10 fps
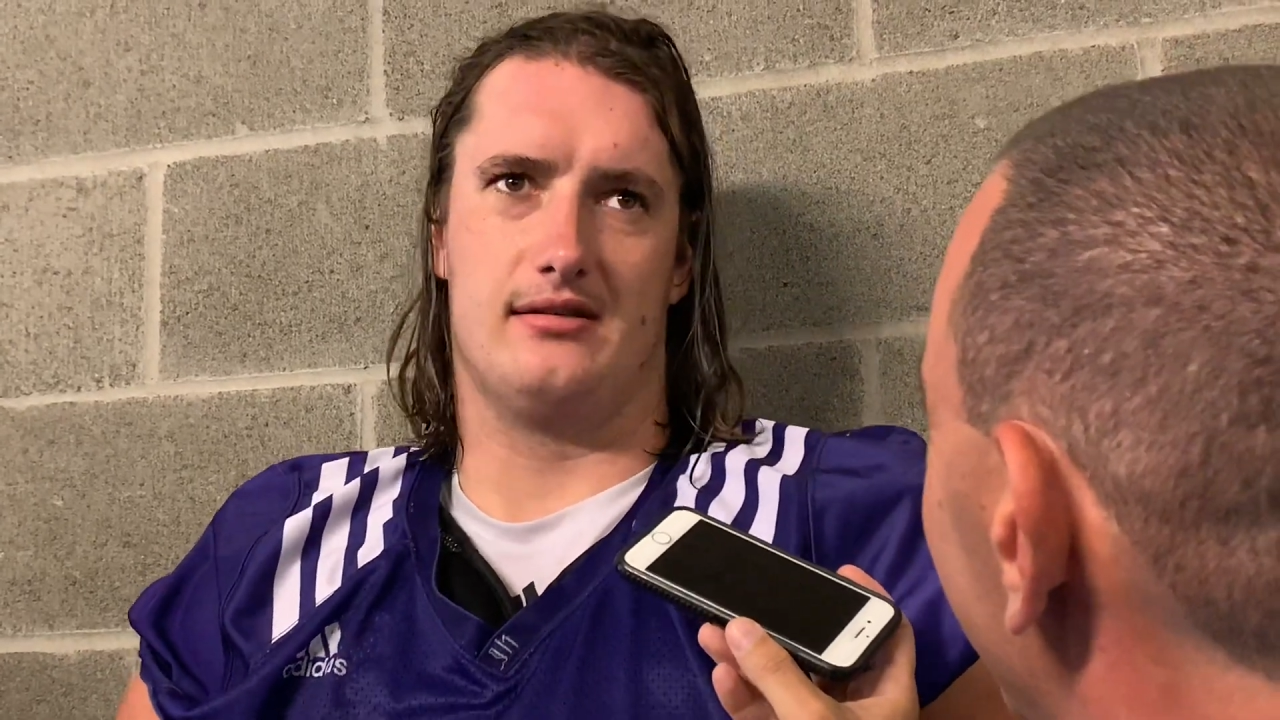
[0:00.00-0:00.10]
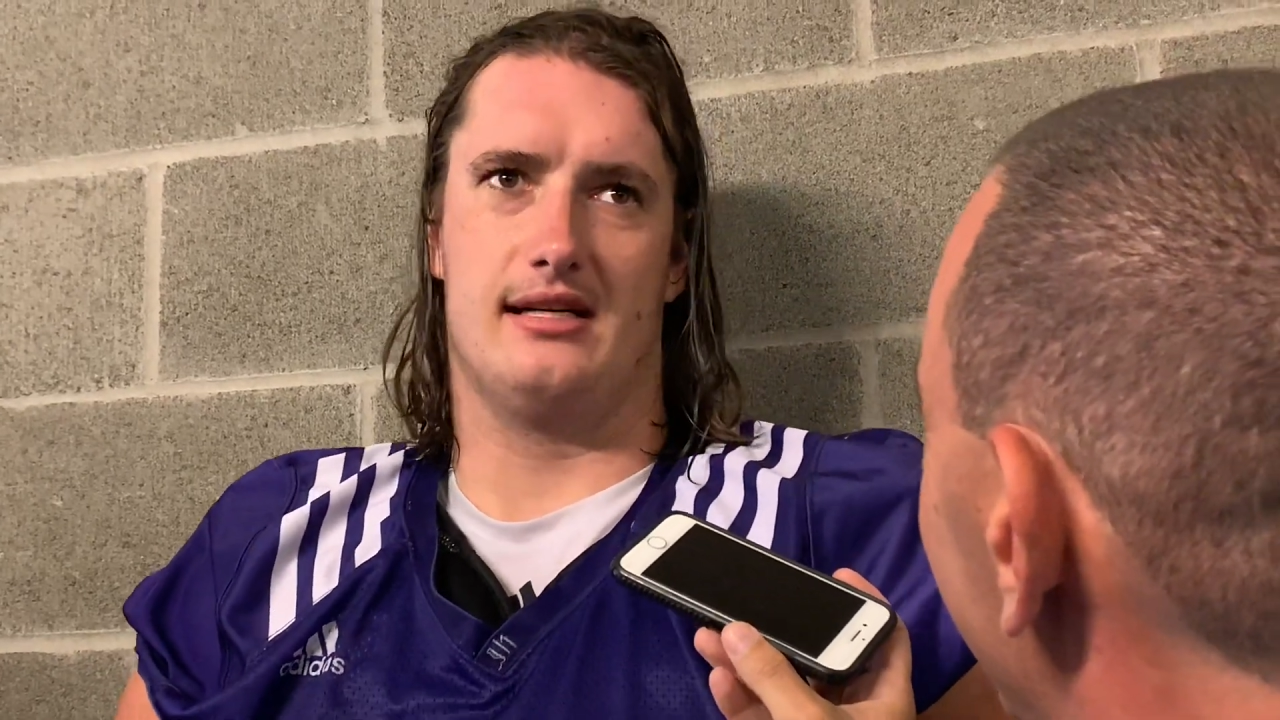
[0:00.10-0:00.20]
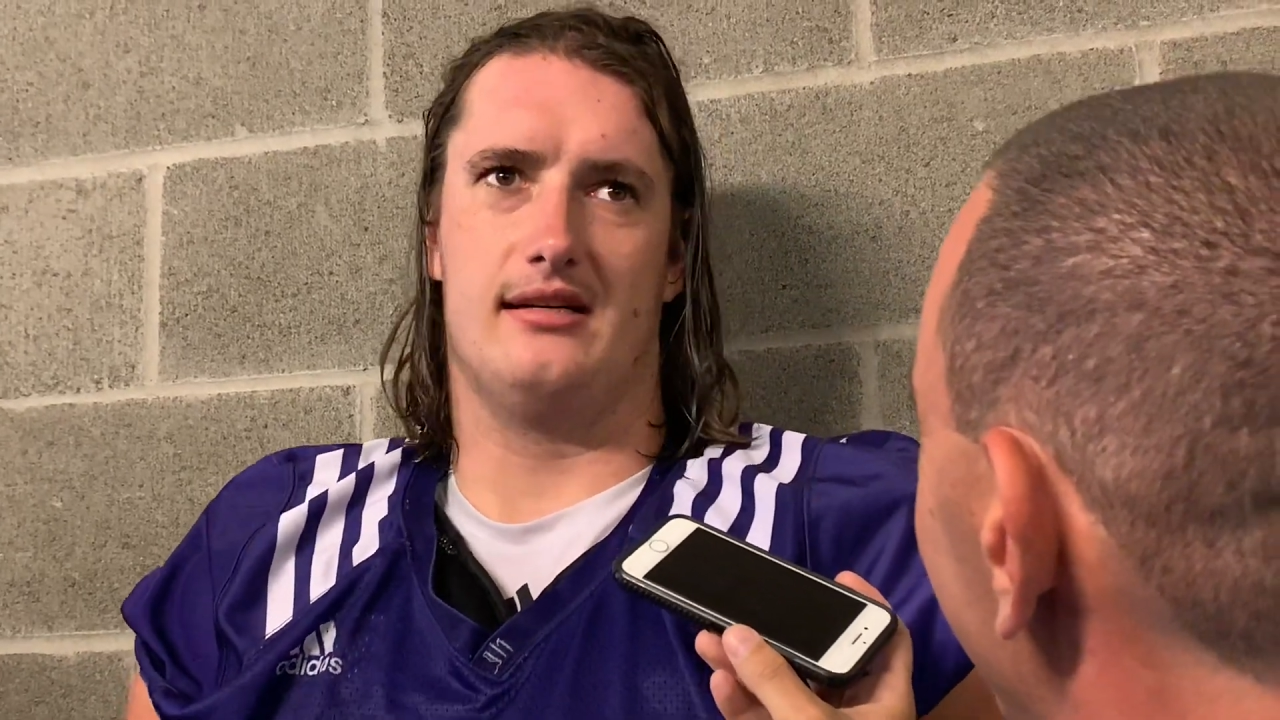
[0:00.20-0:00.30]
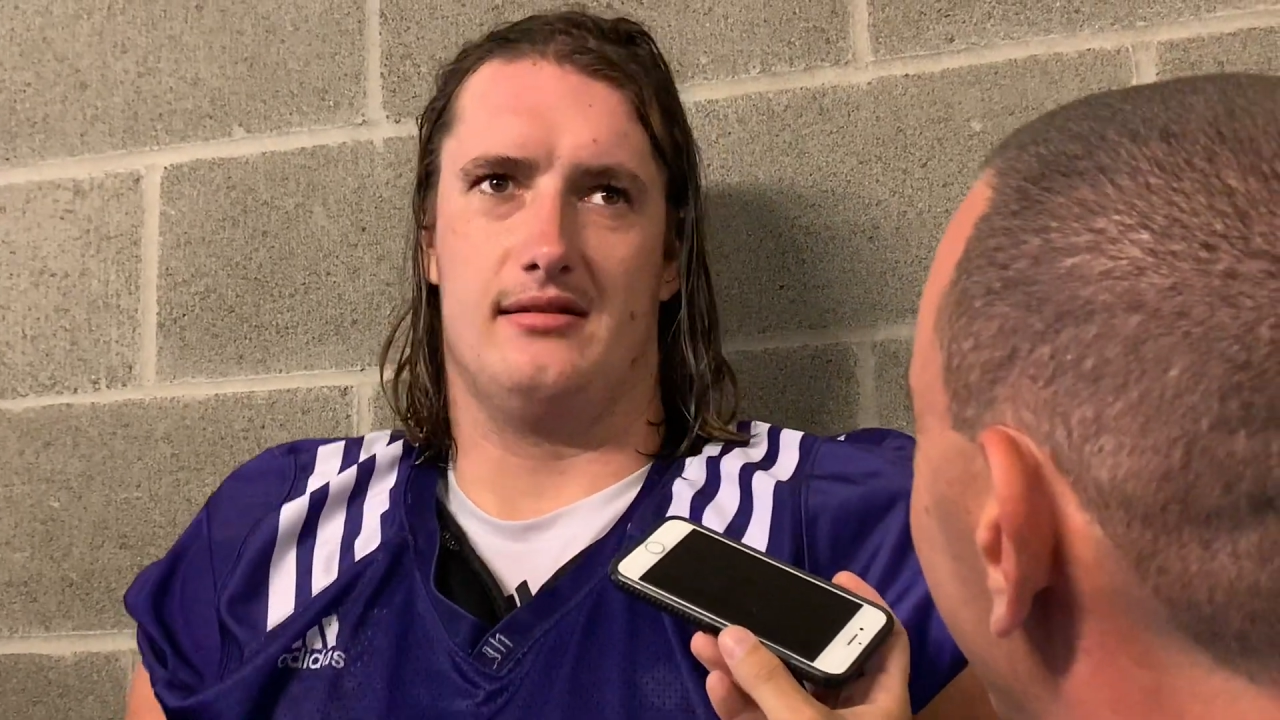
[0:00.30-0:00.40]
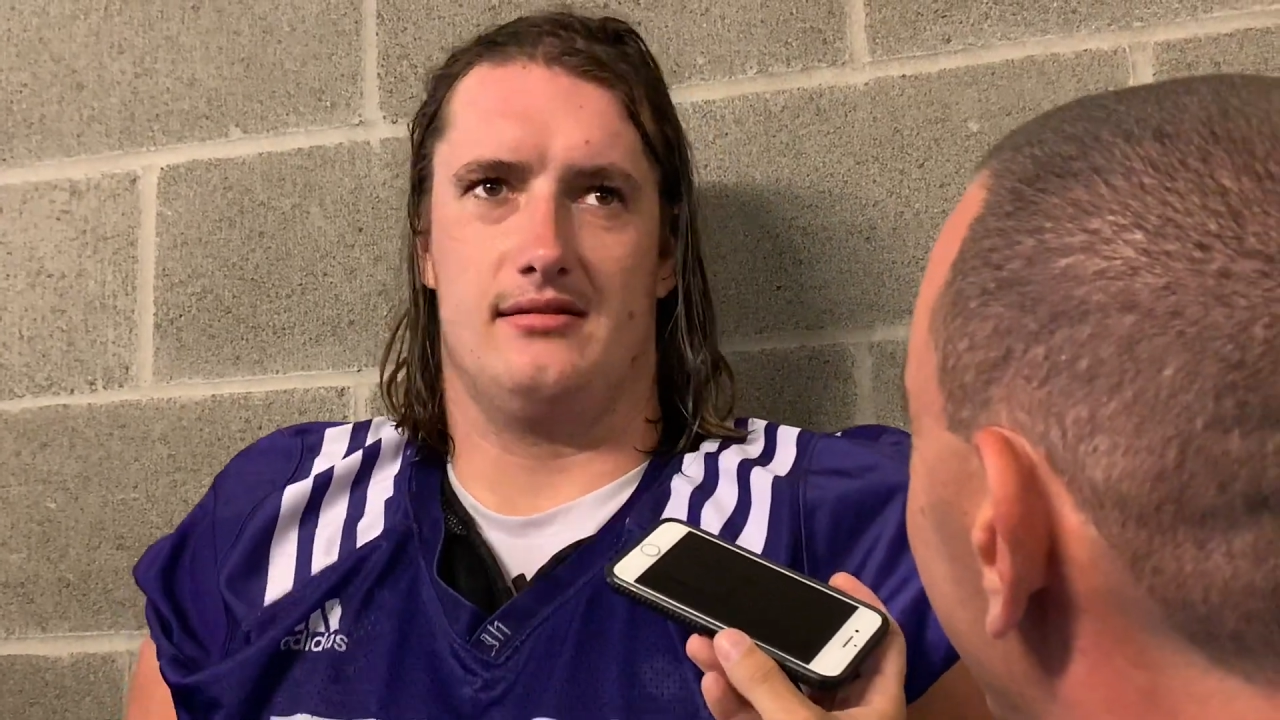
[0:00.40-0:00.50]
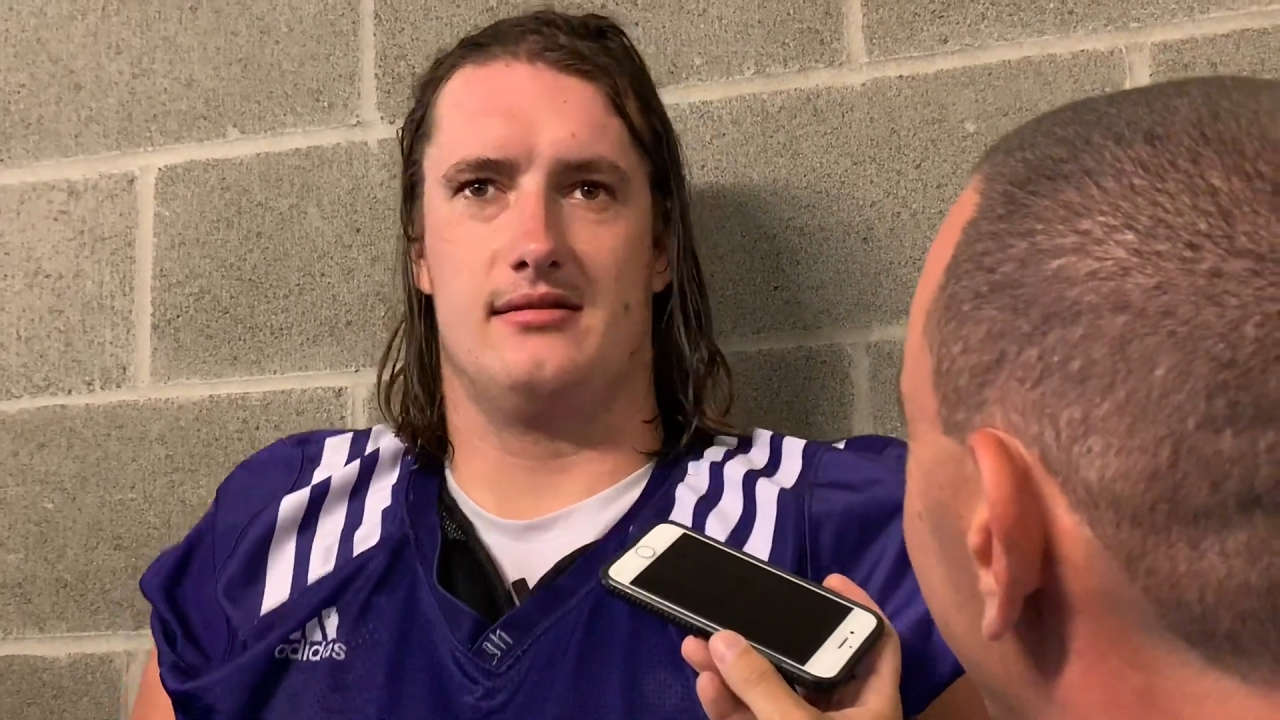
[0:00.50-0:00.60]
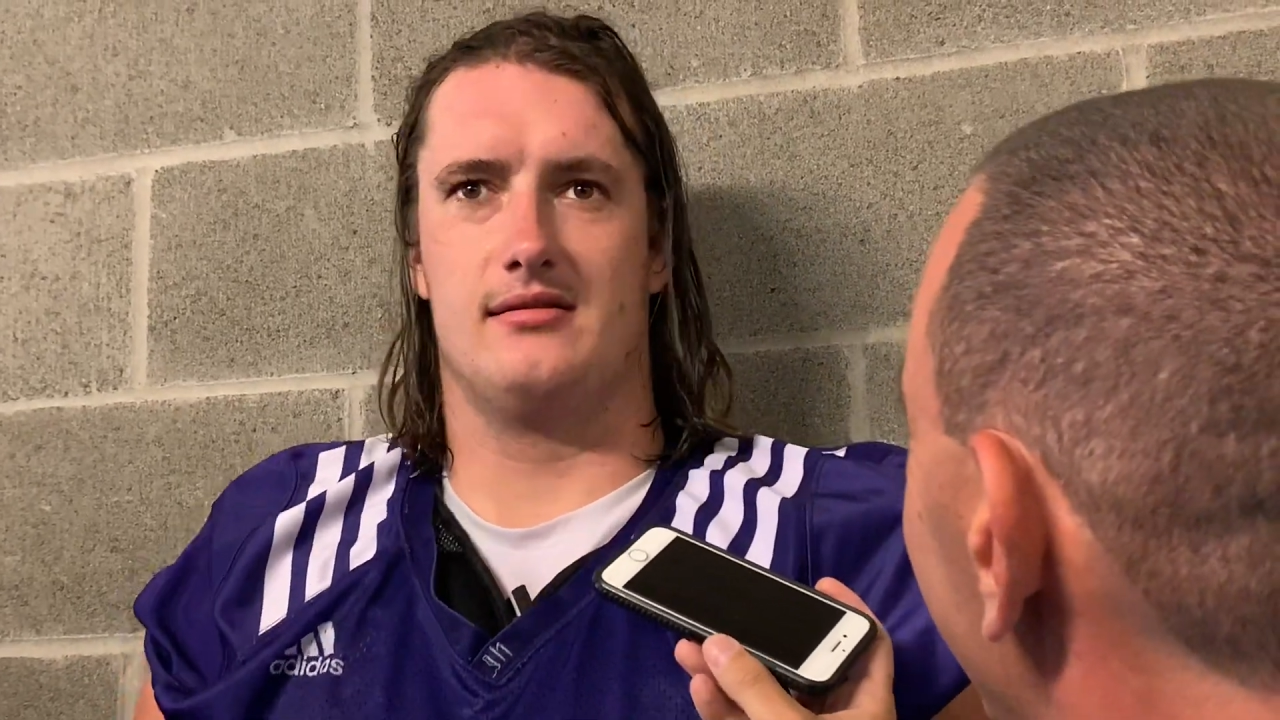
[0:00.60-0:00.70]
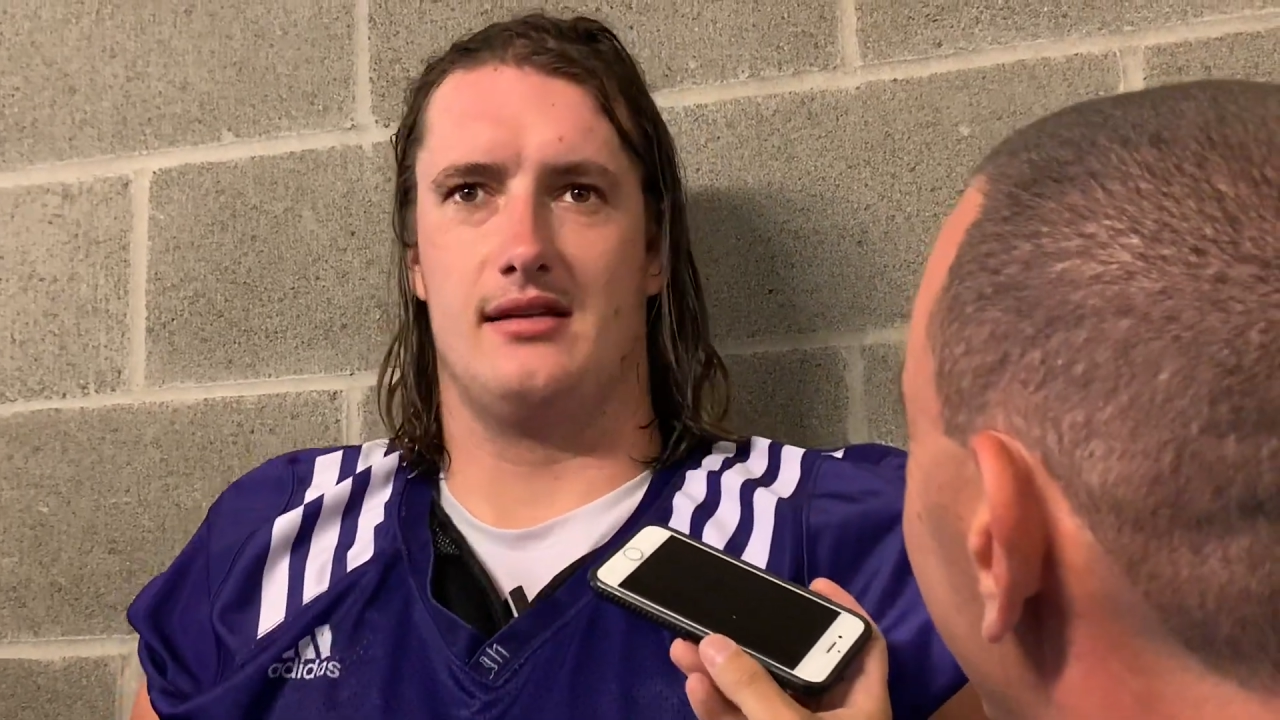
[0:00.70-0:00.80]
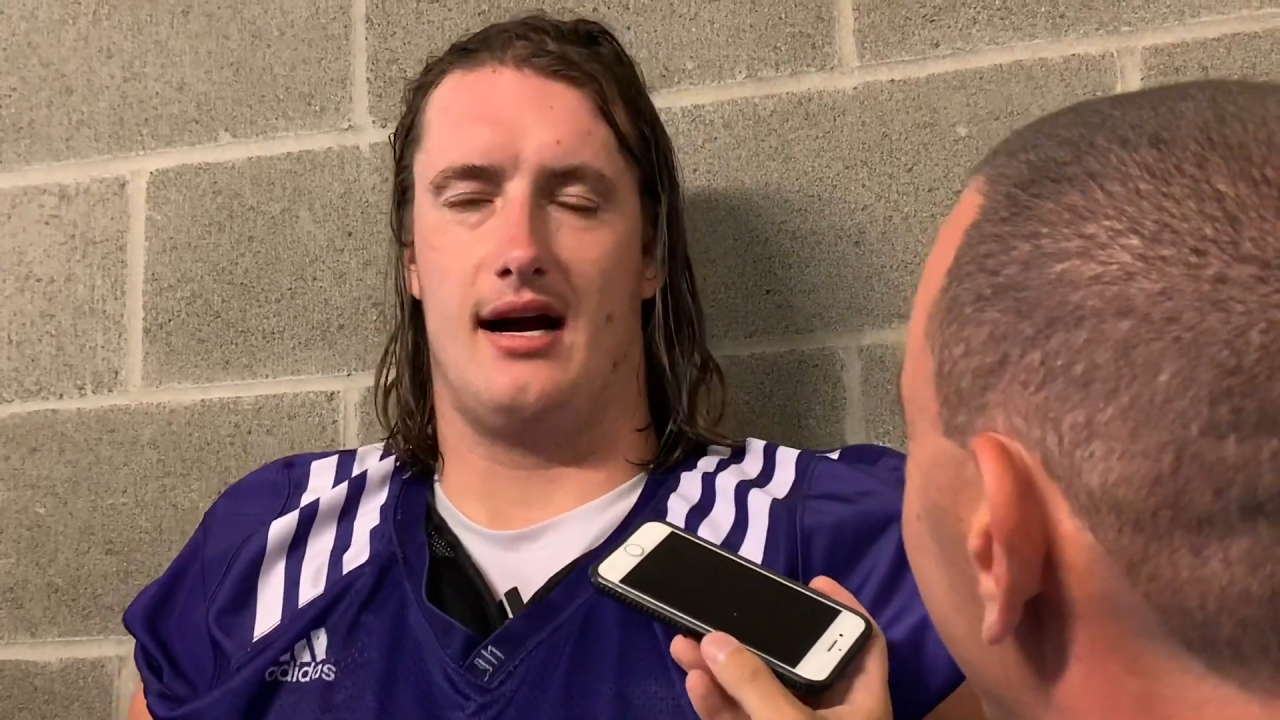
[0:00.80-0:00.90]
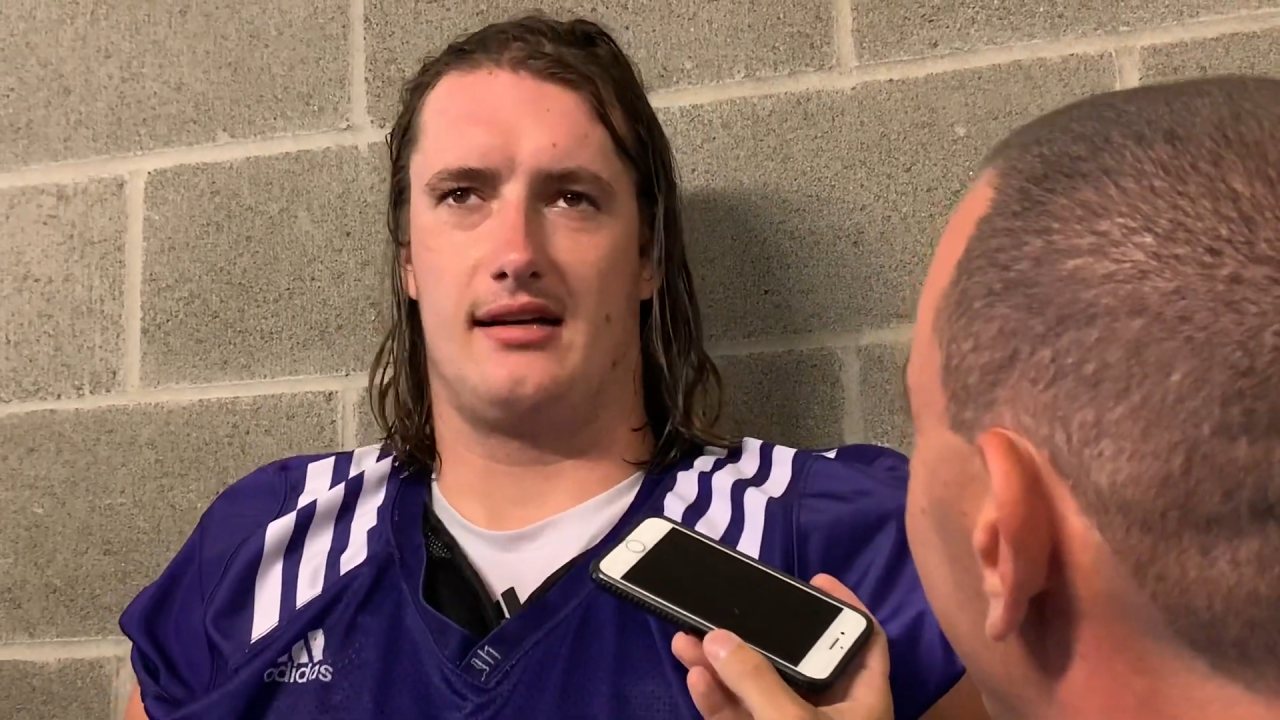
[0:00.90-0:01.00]
getting
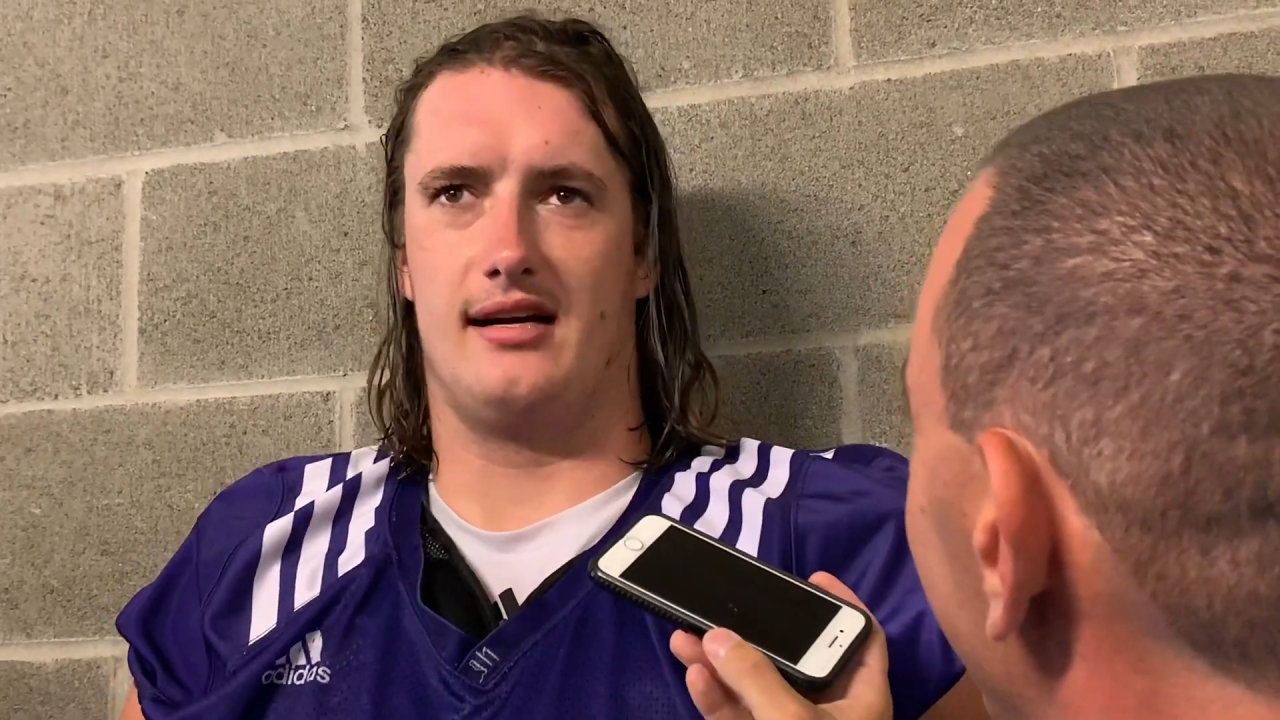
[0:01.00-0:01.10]
knocked